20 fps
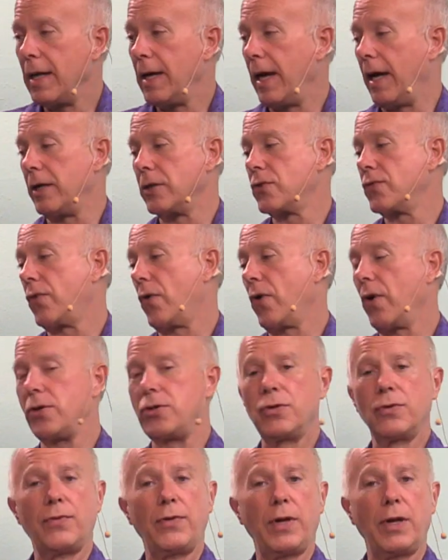And as far as
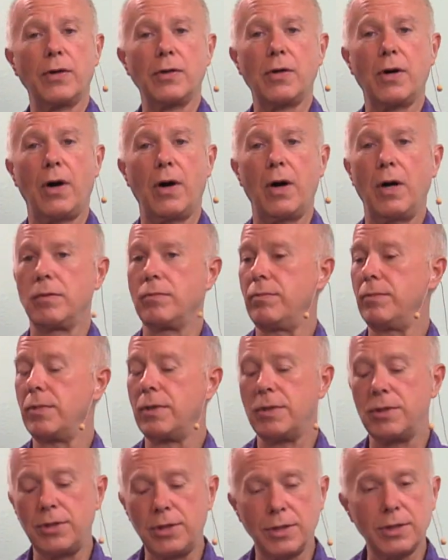your video card,
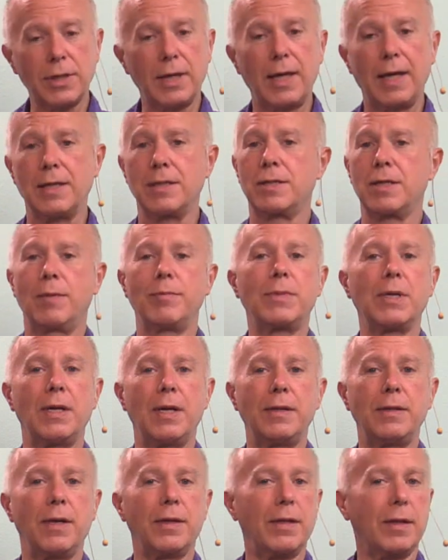just get something
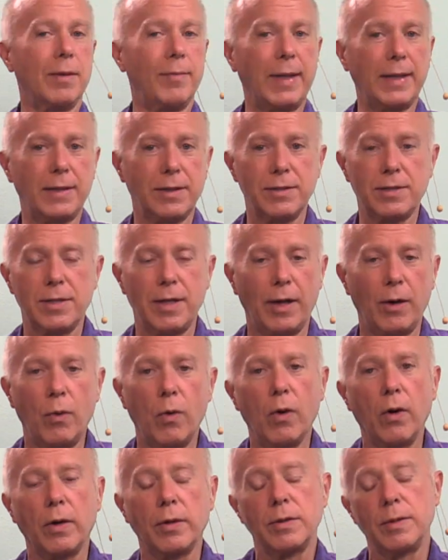in there that'll make this thing
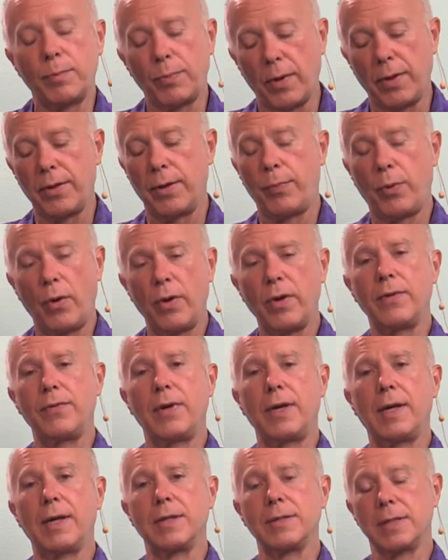work. The, the point of it
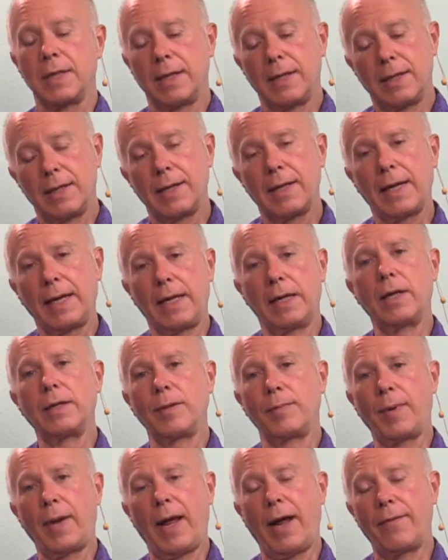is get on the
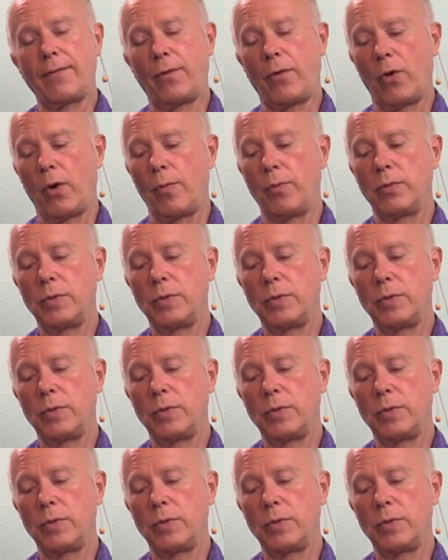platform.